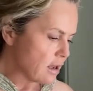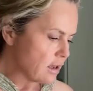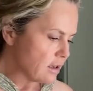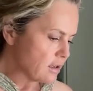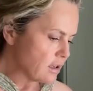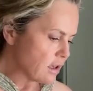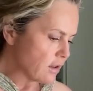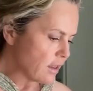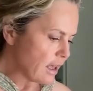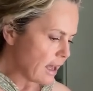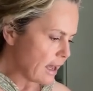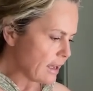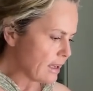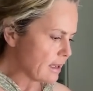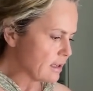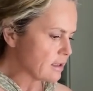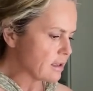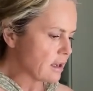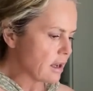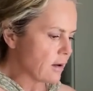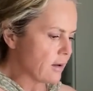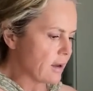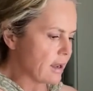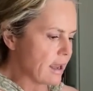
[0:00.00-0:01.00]
So that is
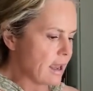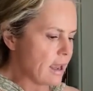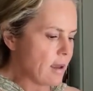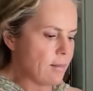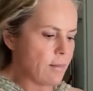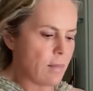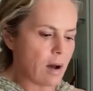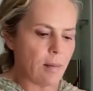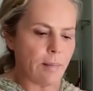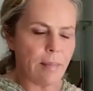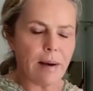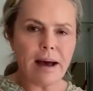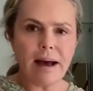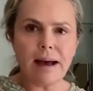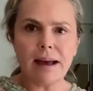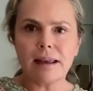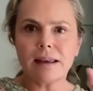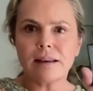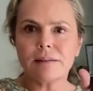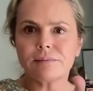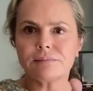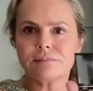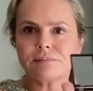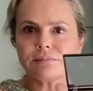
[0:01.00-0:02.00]
going in my
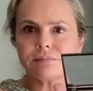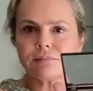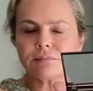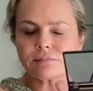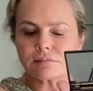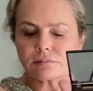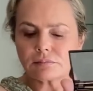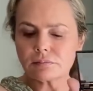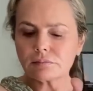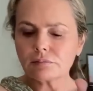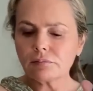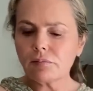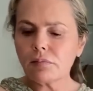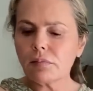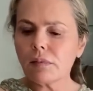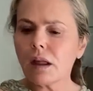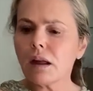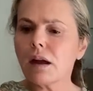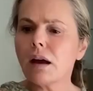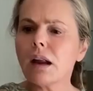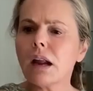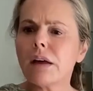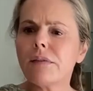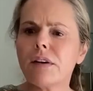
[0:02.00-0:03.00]
bag
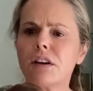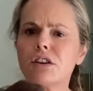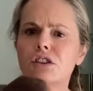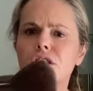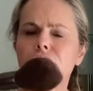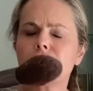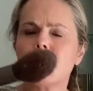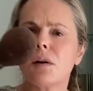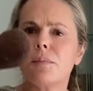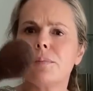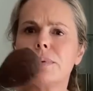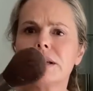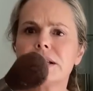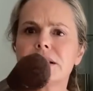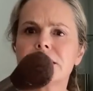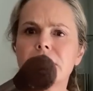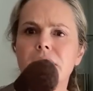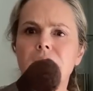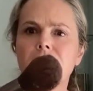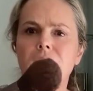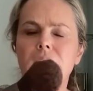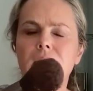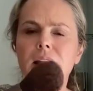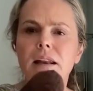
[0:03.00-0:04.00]
and I've actually got a big
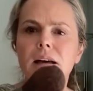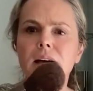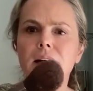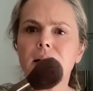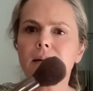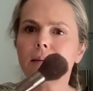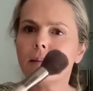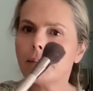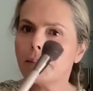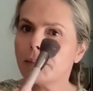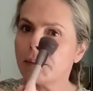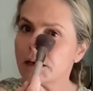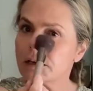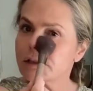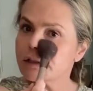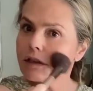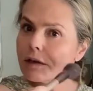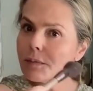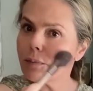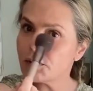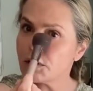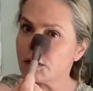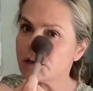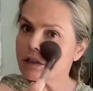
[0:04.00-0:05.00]
Delilah
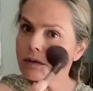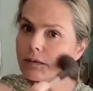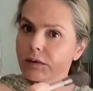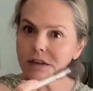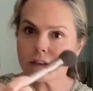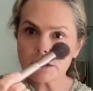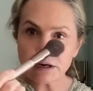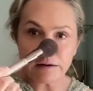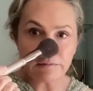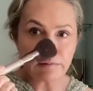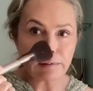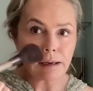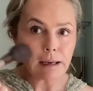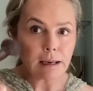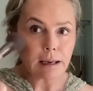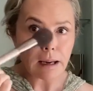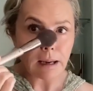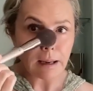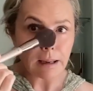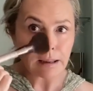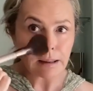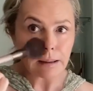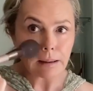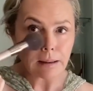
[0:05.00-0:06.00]
blusher brush, which I really
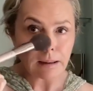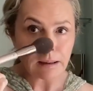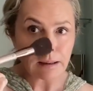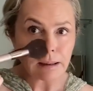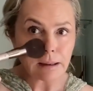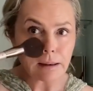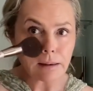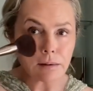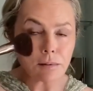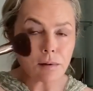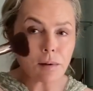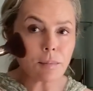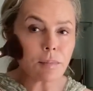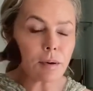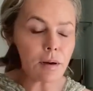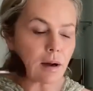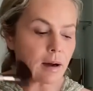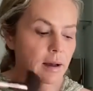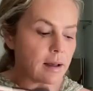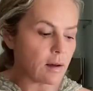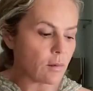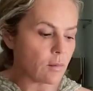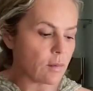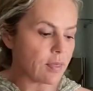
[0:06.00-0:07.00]
like, and I'm going to
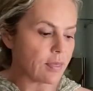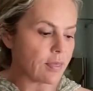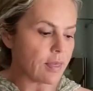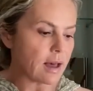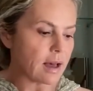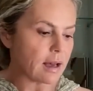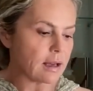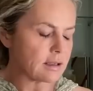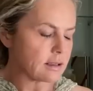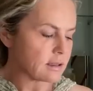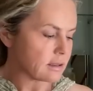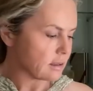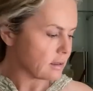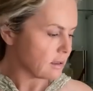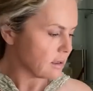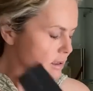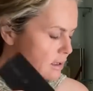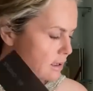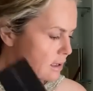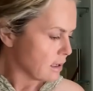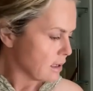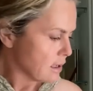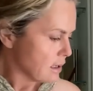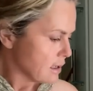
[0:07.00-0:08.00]
apply it with that.
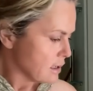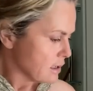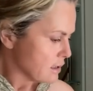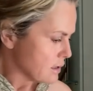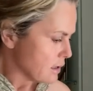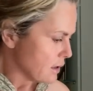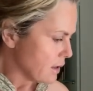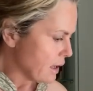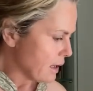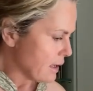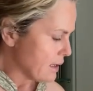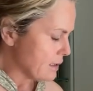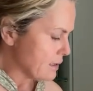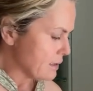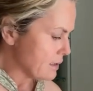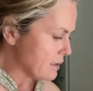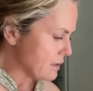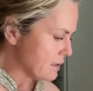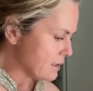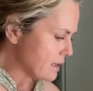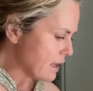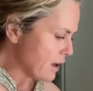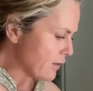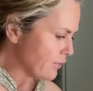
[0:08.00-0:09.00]
So that is
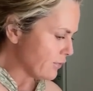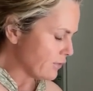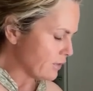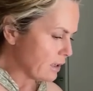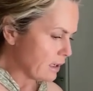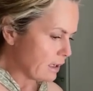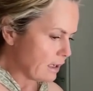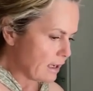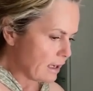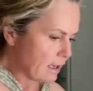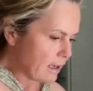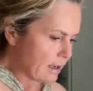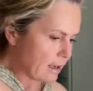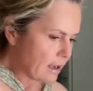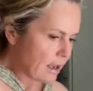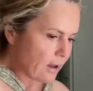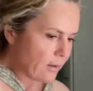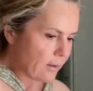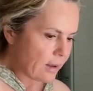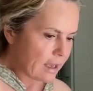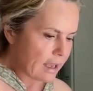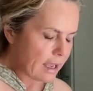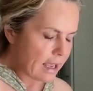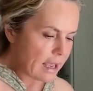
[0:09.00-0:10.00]
definitely
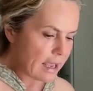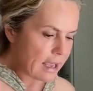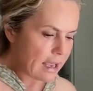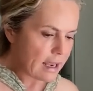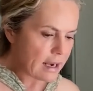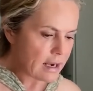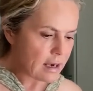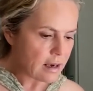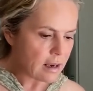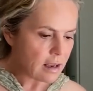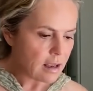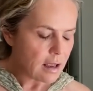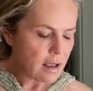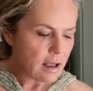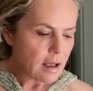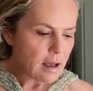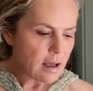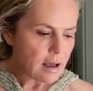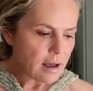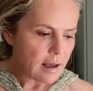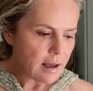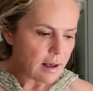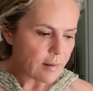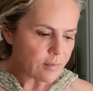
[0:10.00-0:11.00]
going in.
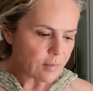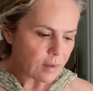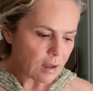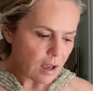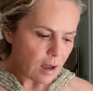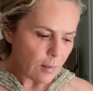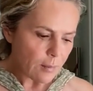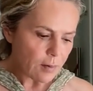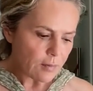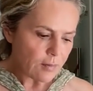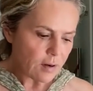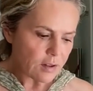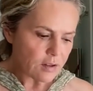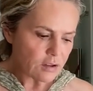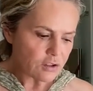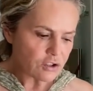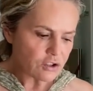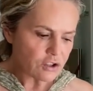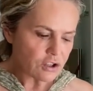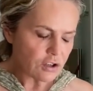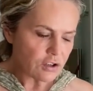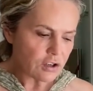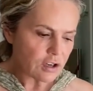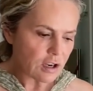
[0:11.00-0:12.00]
A couple of other
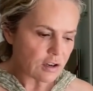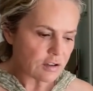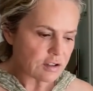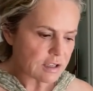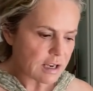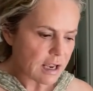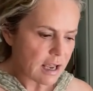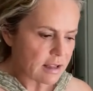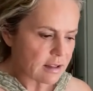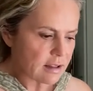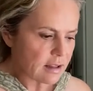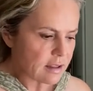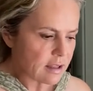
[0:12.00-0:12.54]
Studio 10